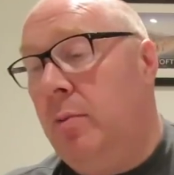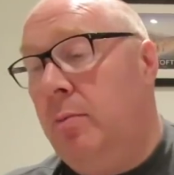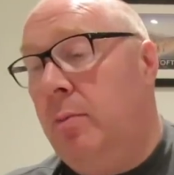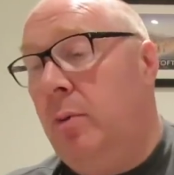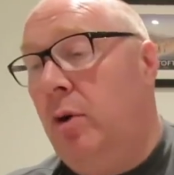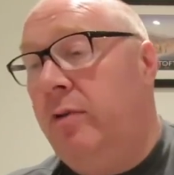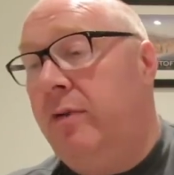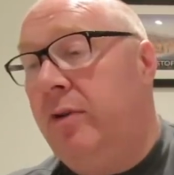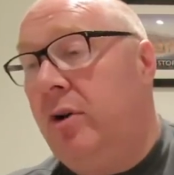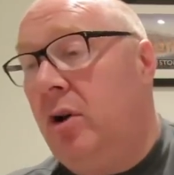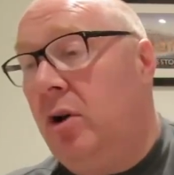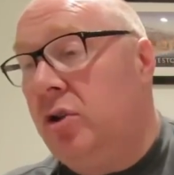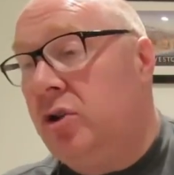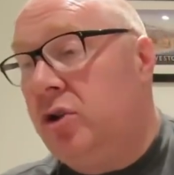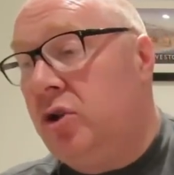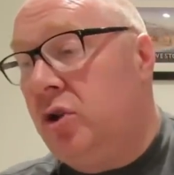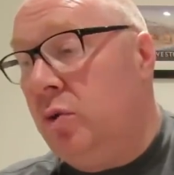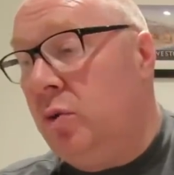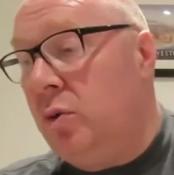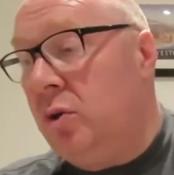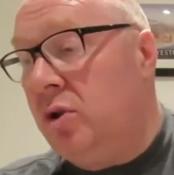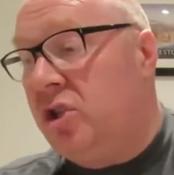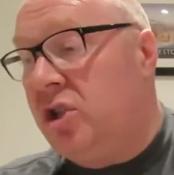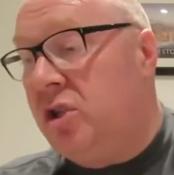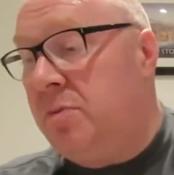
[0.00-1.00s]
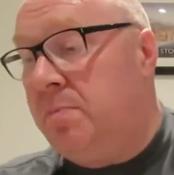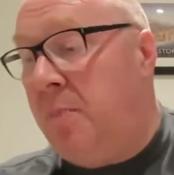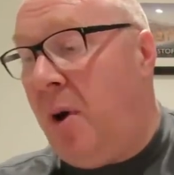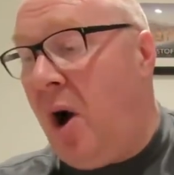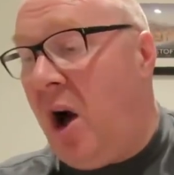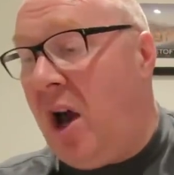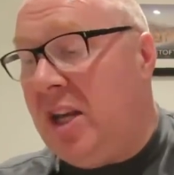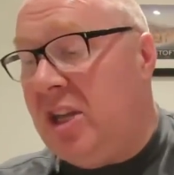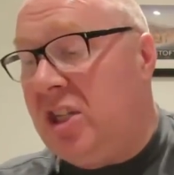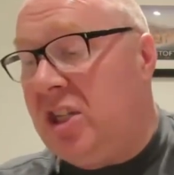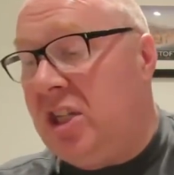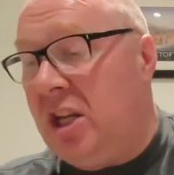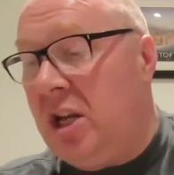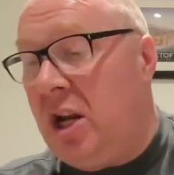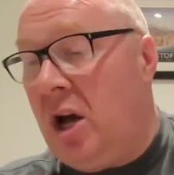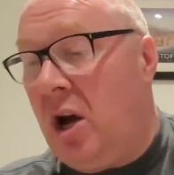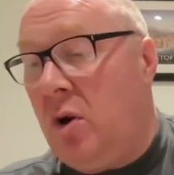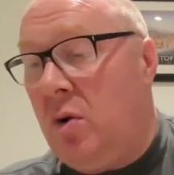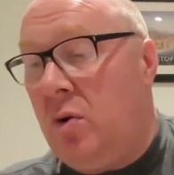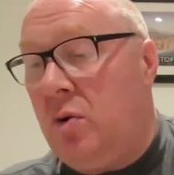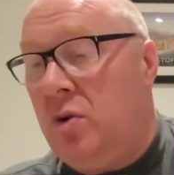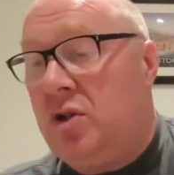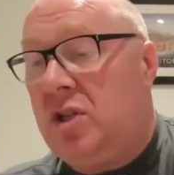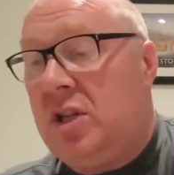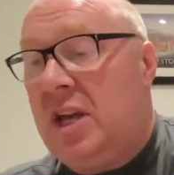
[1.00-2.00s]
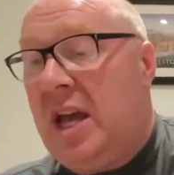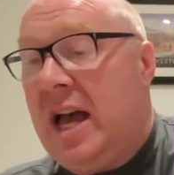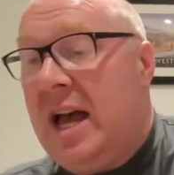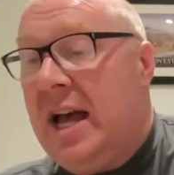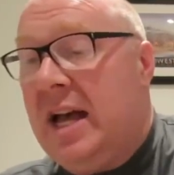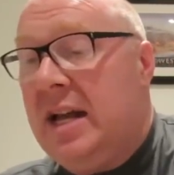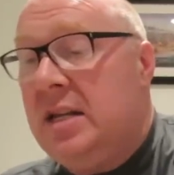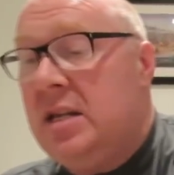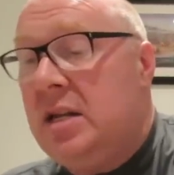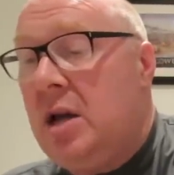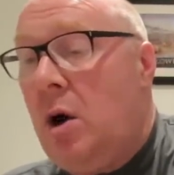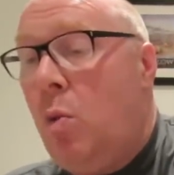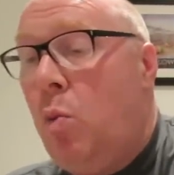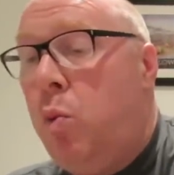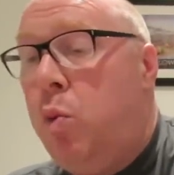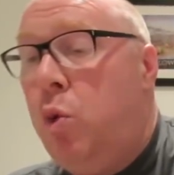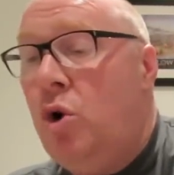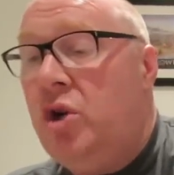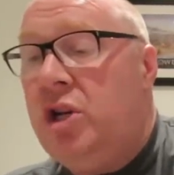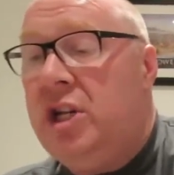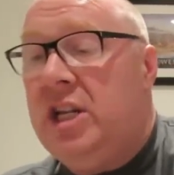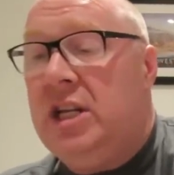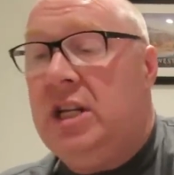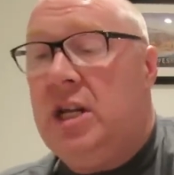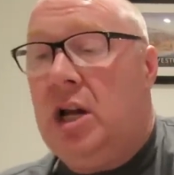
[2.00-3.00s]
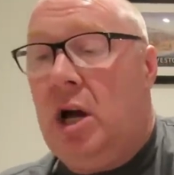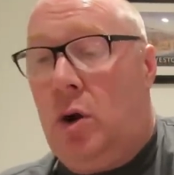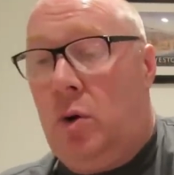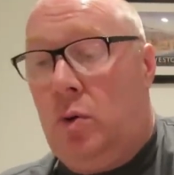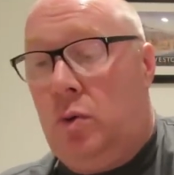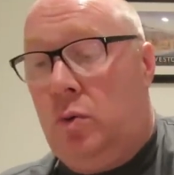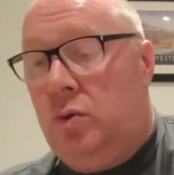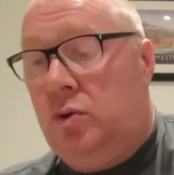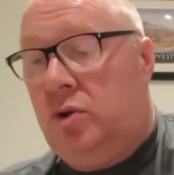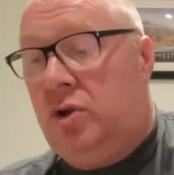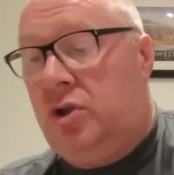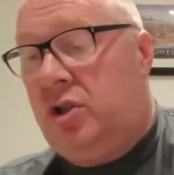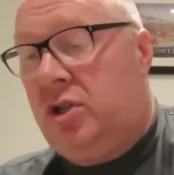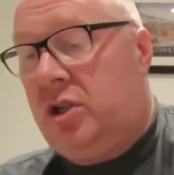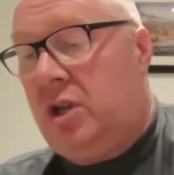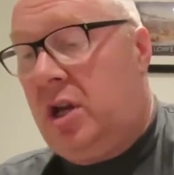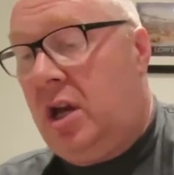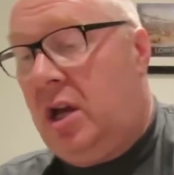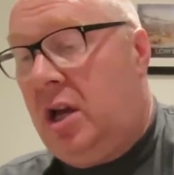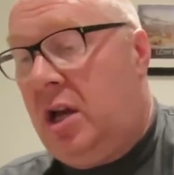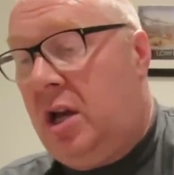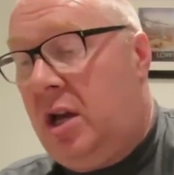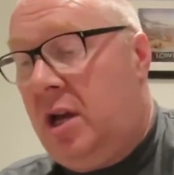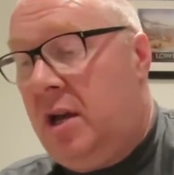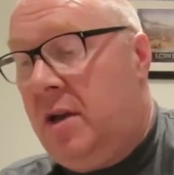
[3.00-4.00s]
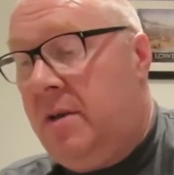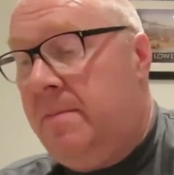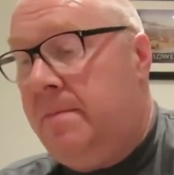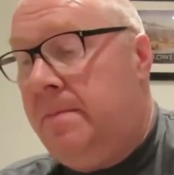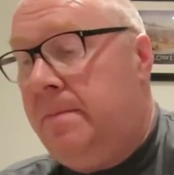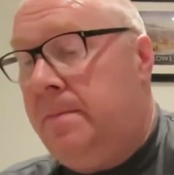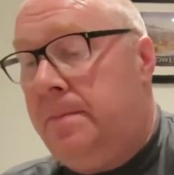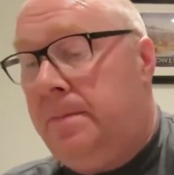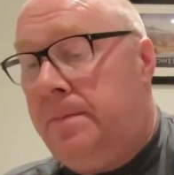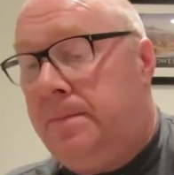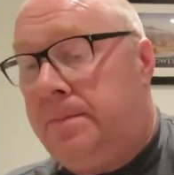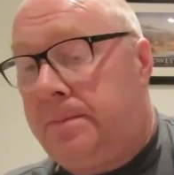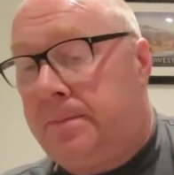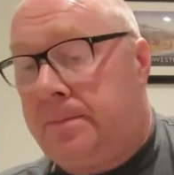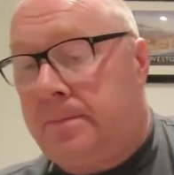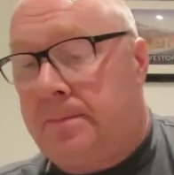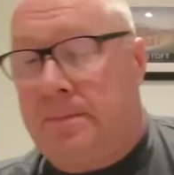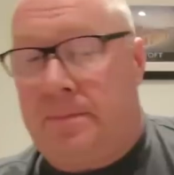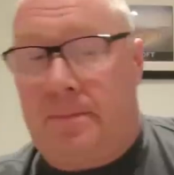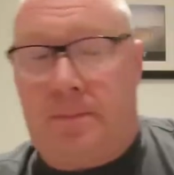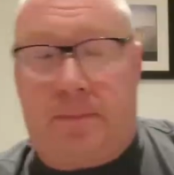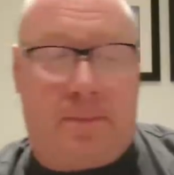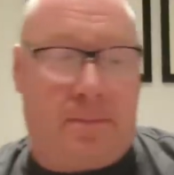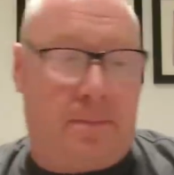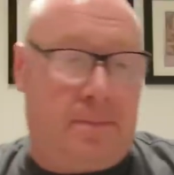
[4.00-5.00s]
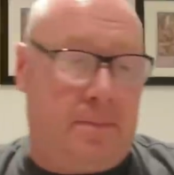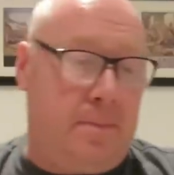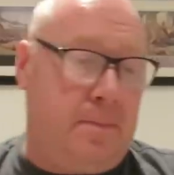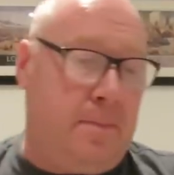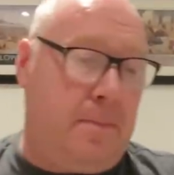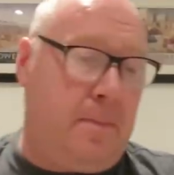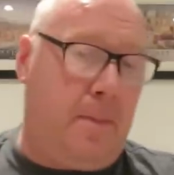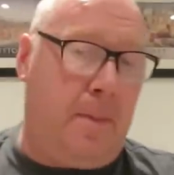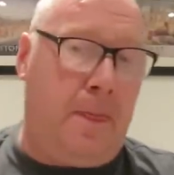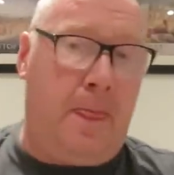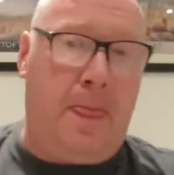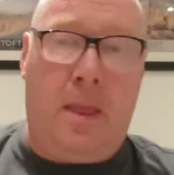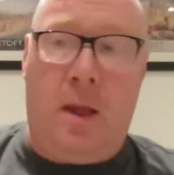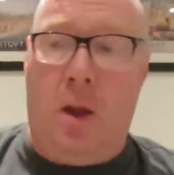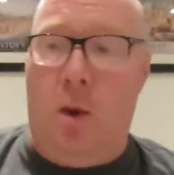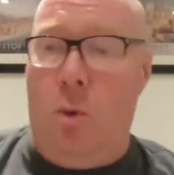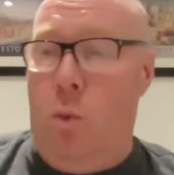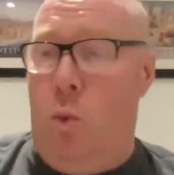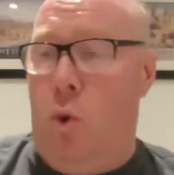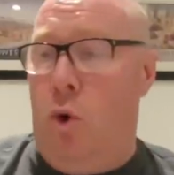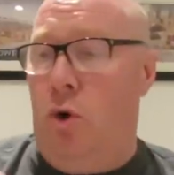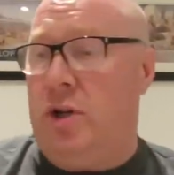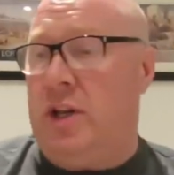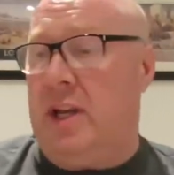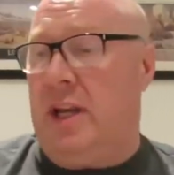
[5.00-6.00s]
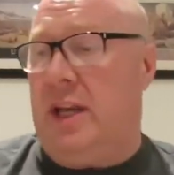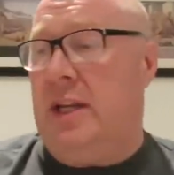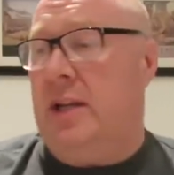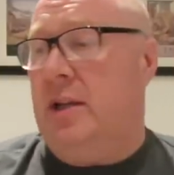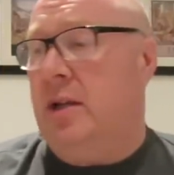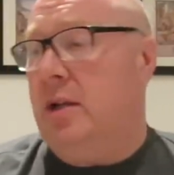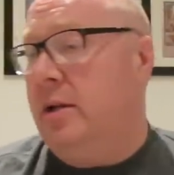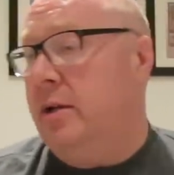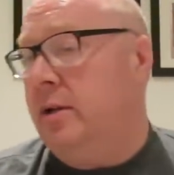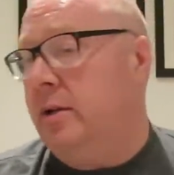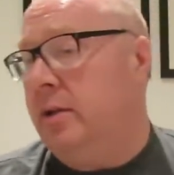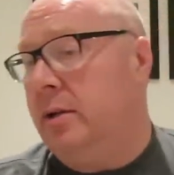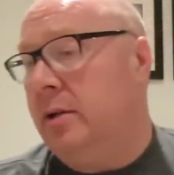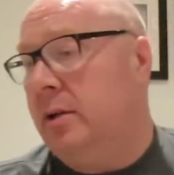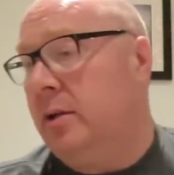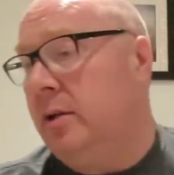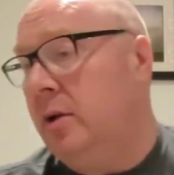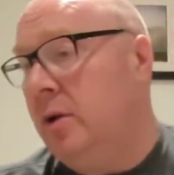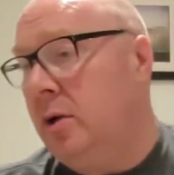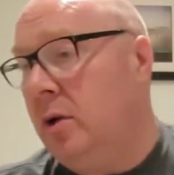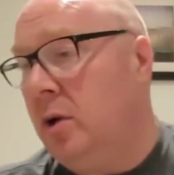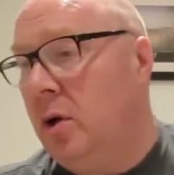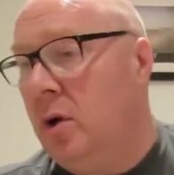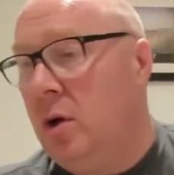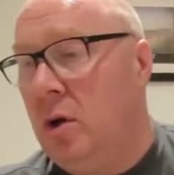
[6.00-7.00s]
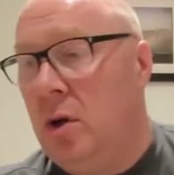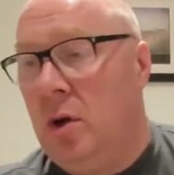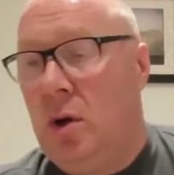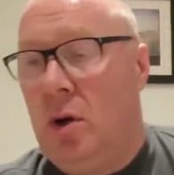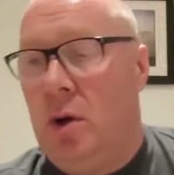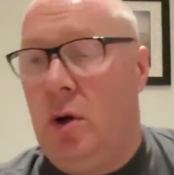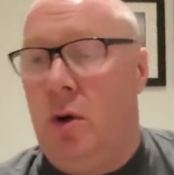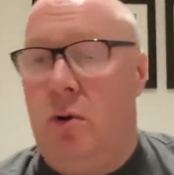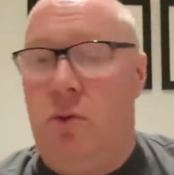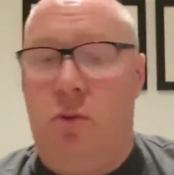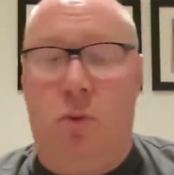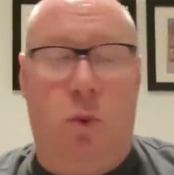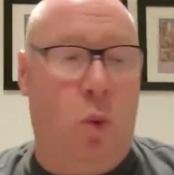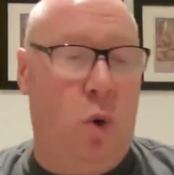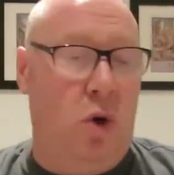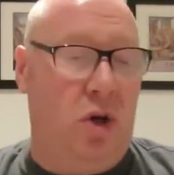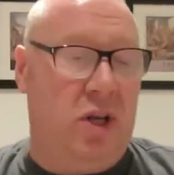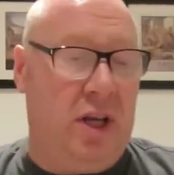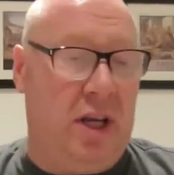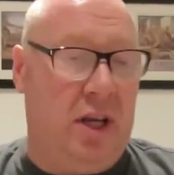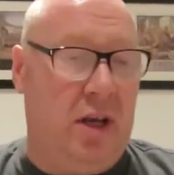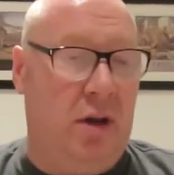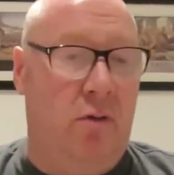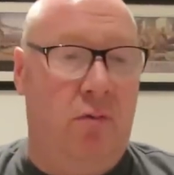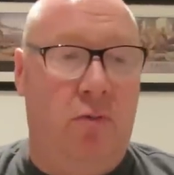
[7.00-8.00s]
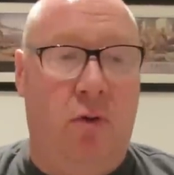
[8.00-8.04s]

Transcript: Moving on to spicy notes and woody notes. Woody, right, that's woody. Rum. Rum. Woody.